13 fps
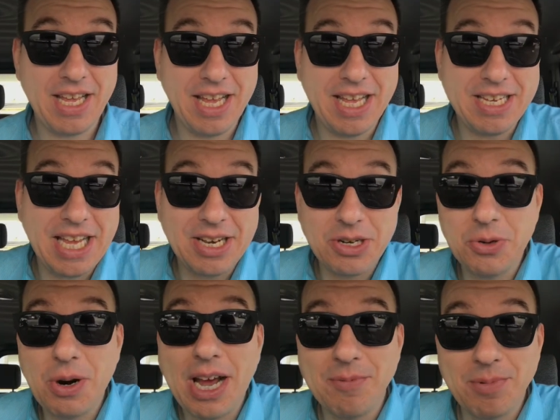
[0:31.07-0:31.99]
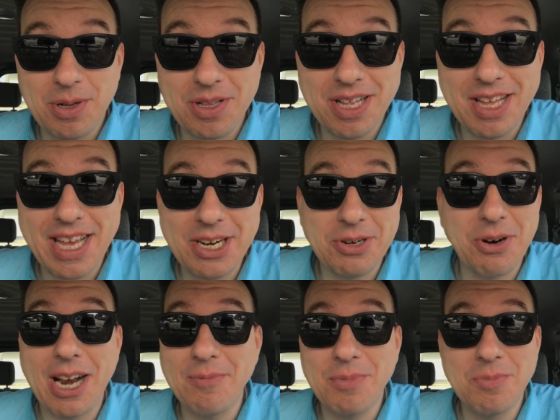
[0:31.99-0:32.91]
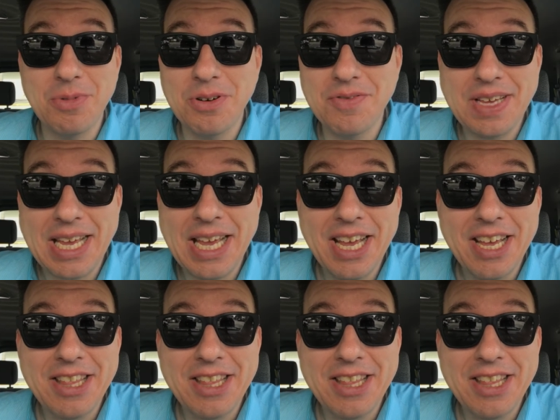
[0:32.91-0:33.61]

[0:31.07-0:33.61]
incredible movie,